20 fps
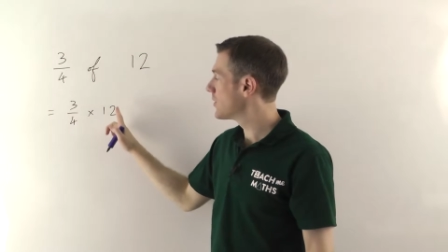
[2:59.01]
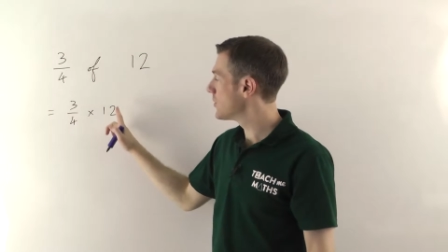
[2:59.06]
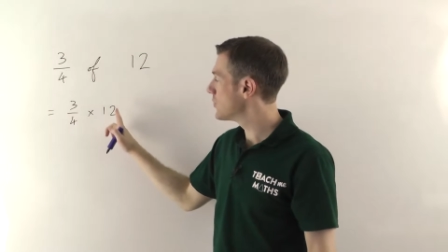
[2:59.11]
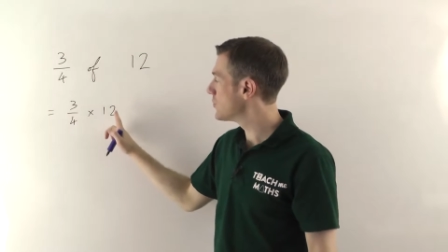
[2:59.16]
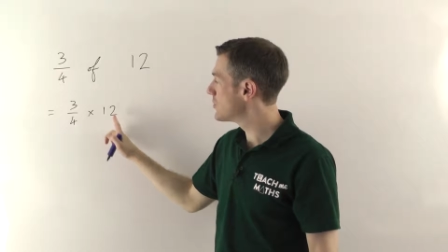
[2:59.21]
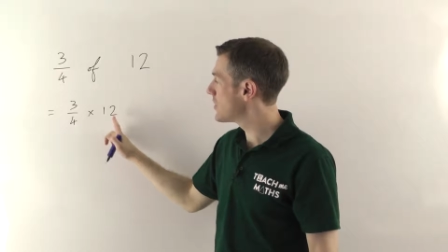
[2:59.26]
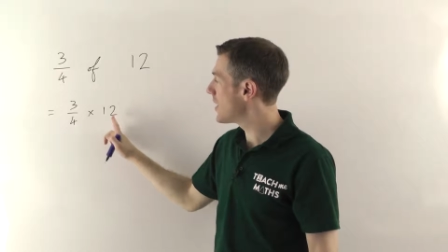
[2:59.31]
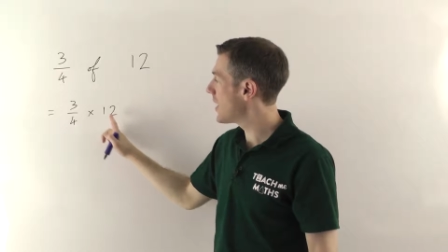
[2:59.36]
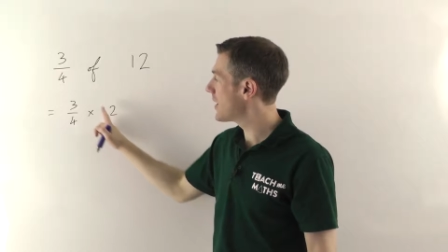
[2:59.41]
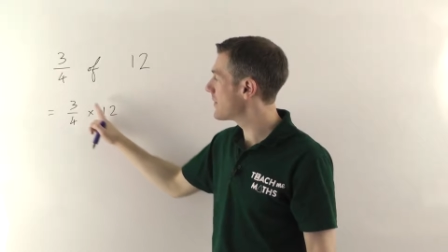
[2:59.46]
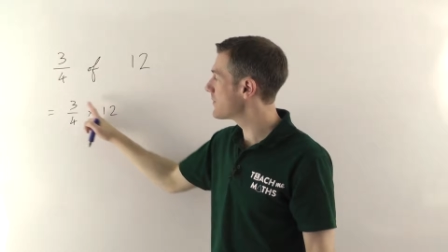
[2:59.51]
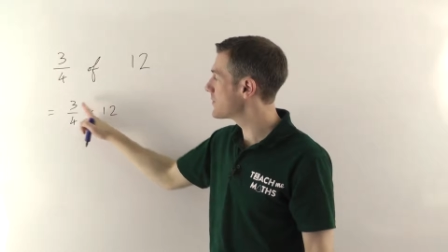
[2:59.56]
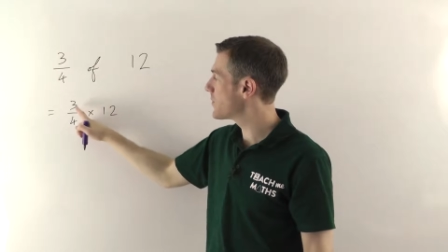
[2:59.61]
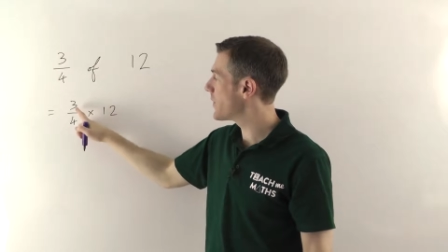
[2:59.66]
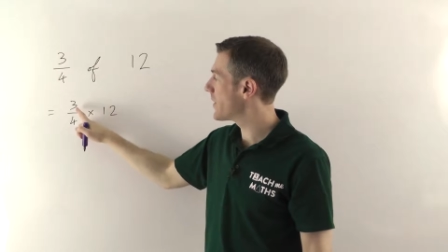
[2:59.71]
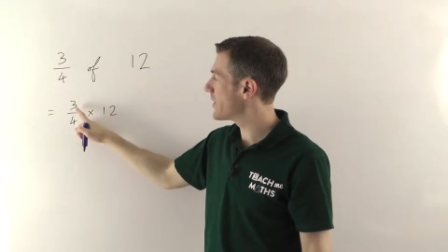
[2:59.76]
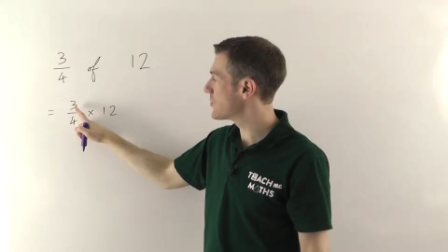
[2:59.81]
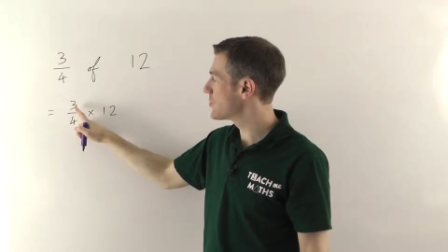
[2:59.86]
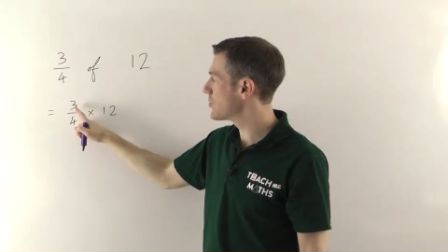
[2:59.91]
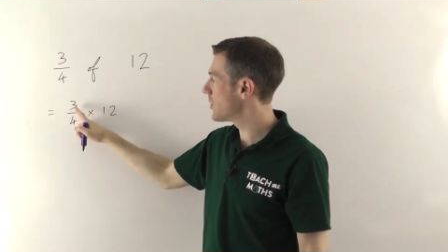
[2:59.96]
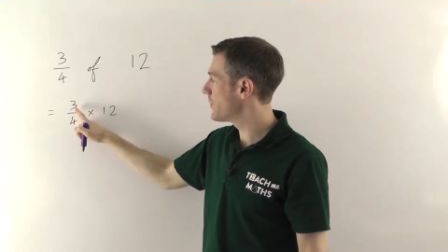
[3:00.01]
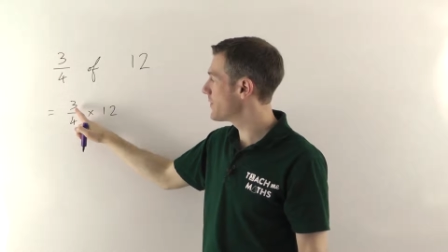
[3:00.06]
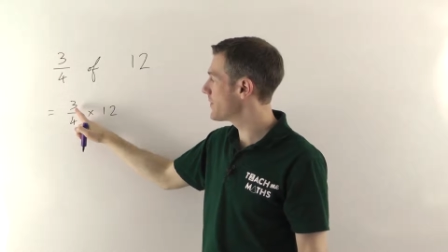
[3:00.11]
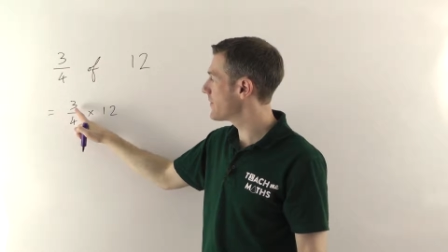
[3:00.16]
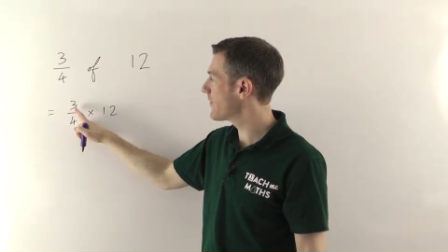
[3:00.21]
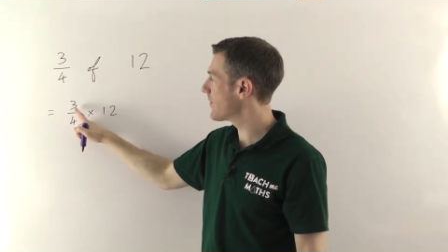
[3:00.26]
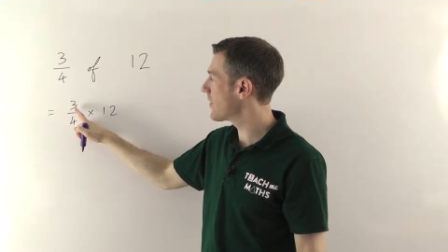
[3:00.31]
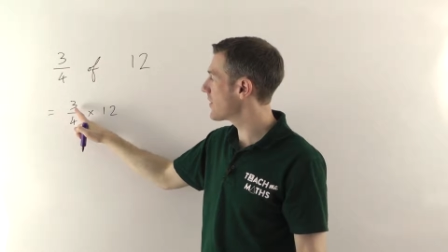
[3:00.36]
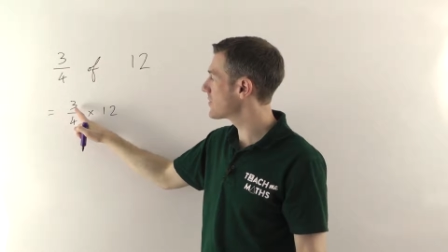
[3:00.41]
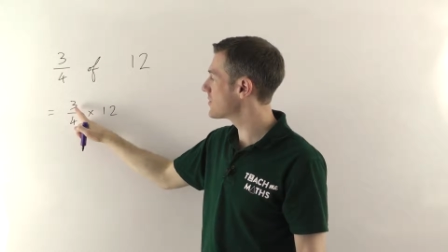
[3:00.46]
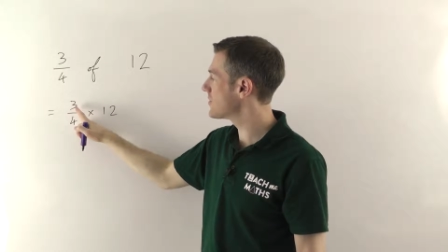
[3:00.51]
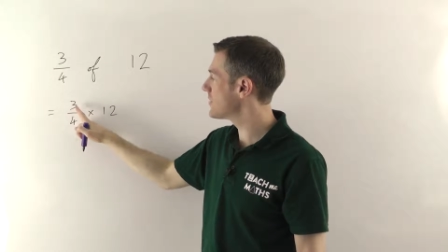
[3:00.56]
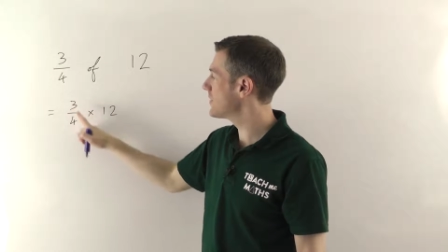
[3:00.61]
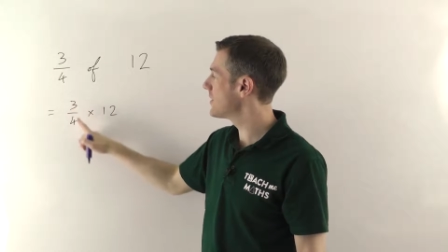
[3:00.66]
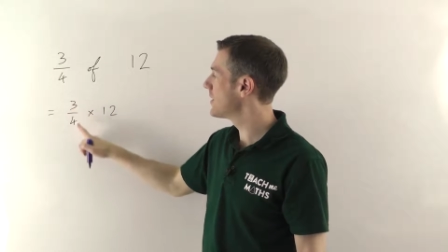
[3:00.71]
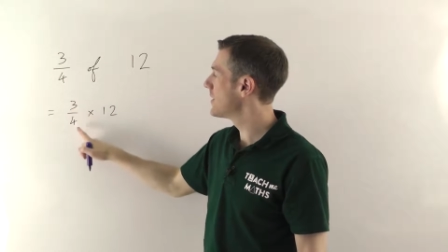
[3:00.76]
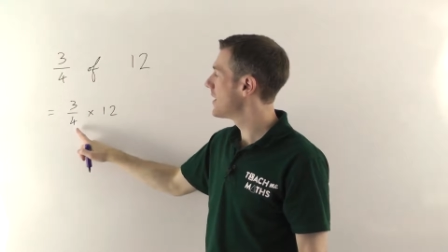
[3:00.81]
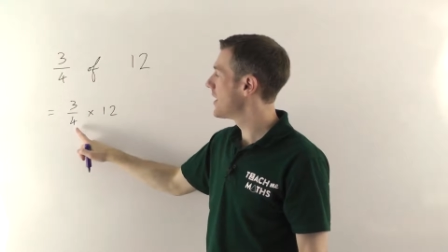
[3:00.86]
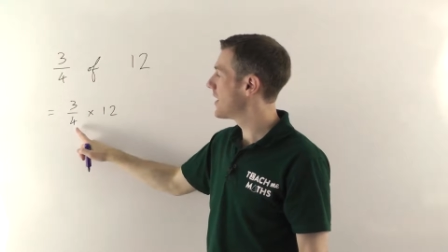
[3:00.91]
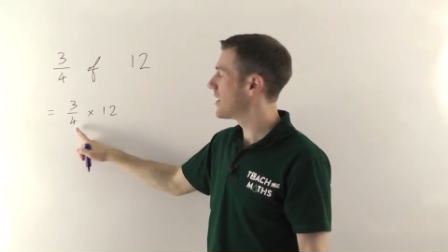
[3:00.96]
you times by the top of the fraction
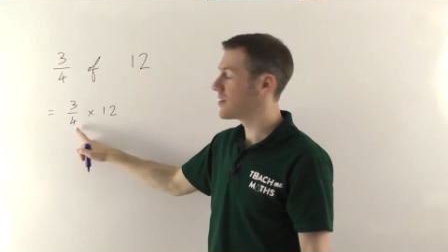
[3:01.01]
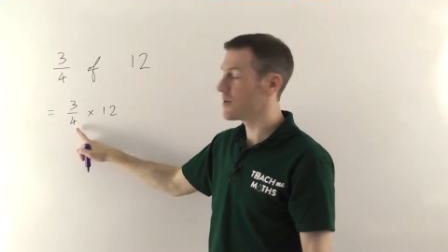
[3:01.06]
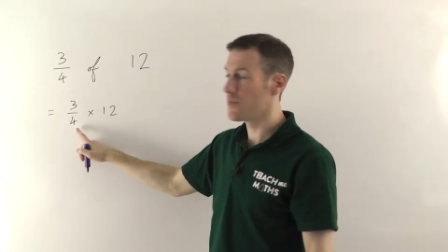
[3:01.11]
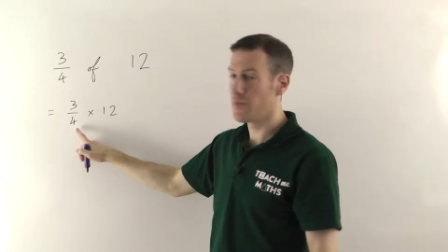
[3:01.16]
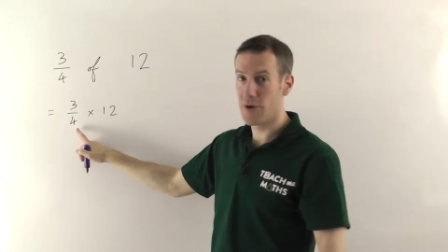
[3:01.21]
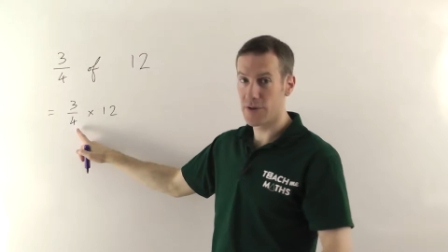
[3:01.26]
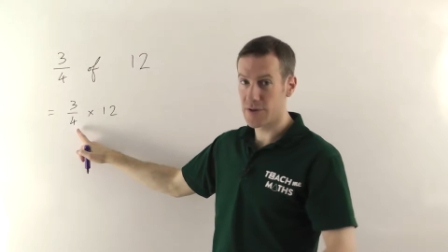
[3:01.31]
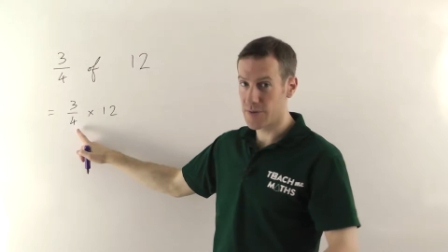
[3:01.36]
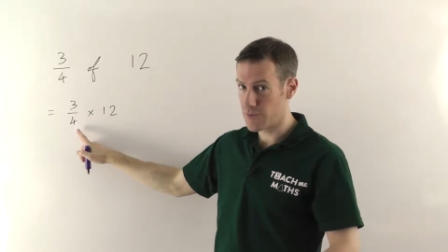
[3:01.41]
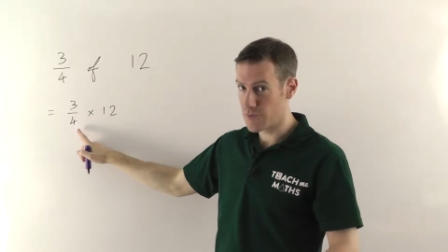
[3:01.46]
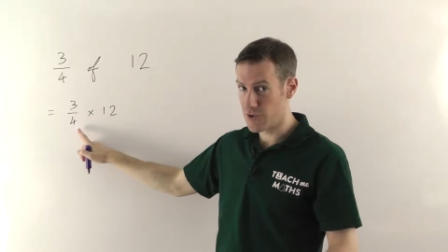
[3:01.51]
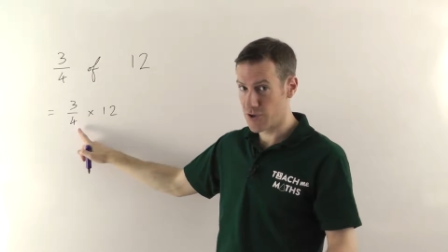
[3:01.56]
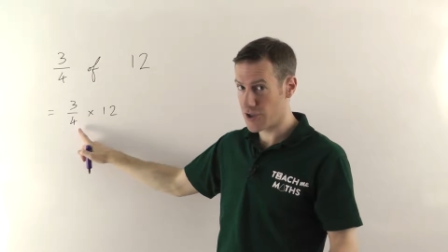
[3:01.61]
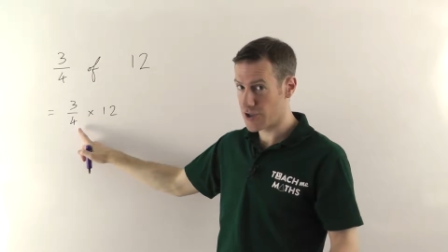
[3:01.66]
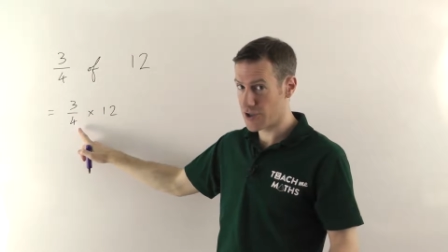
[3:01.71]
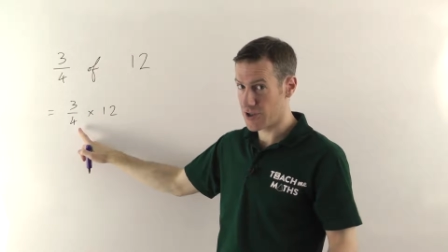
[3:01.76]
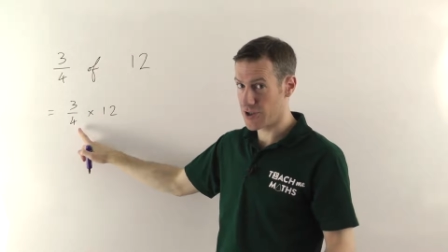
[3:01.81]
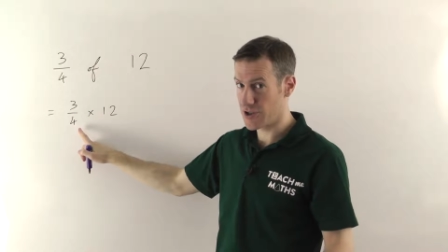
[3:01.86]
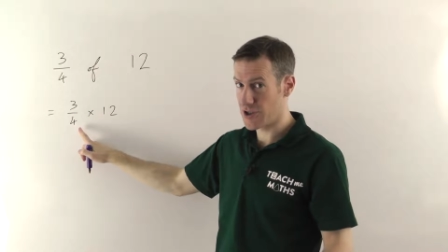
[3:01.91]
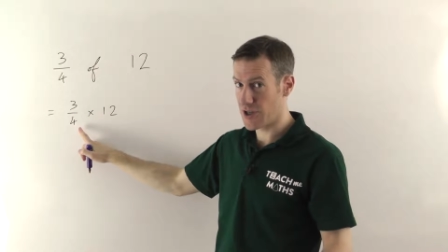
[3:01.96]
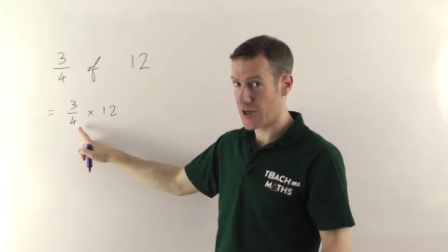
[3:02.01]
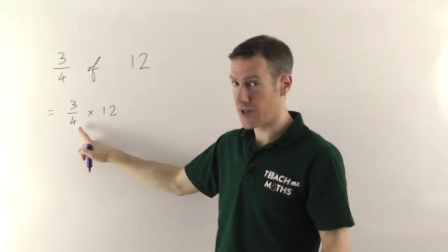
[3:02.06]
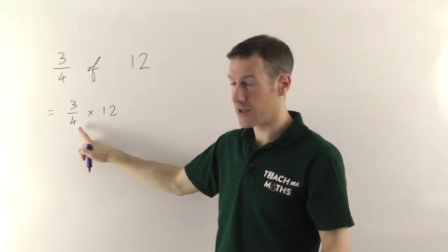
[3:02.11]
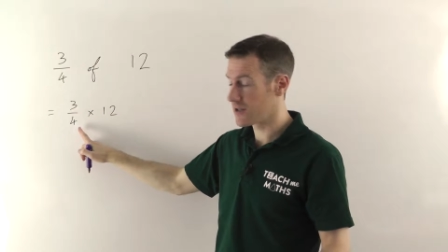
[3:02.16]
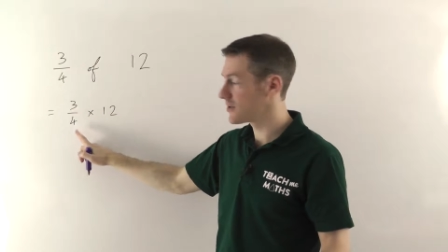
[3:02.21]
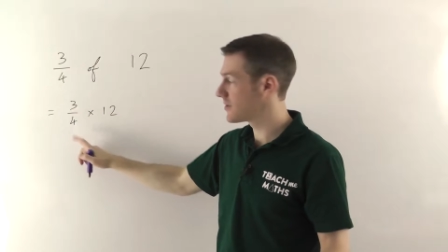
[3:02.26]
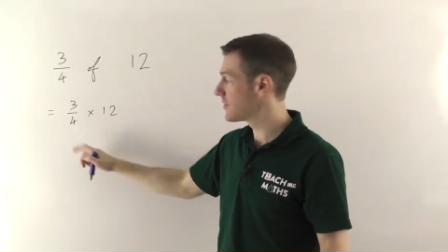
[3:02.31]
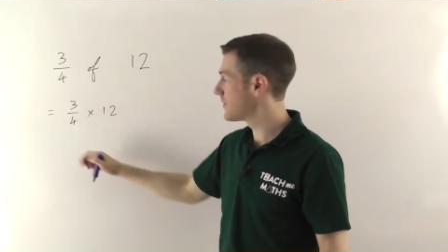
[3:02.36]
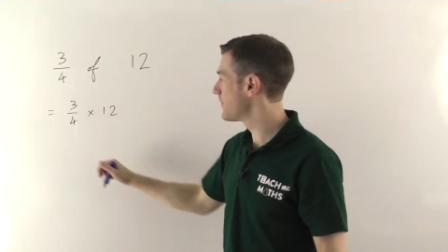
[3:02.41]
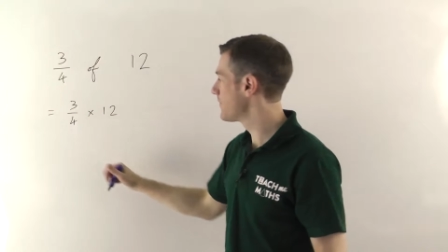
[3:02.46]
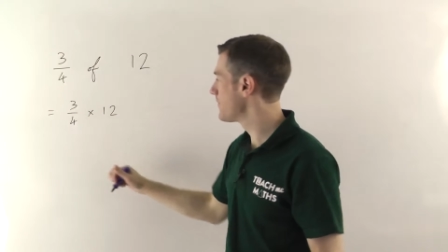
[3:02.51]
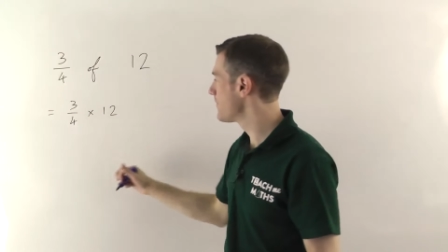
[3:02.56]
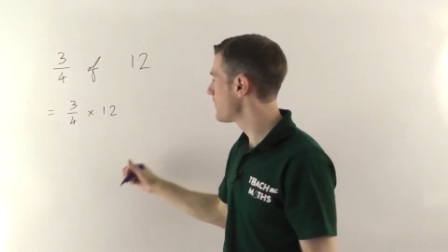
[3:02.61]
and the bottom doesn't change.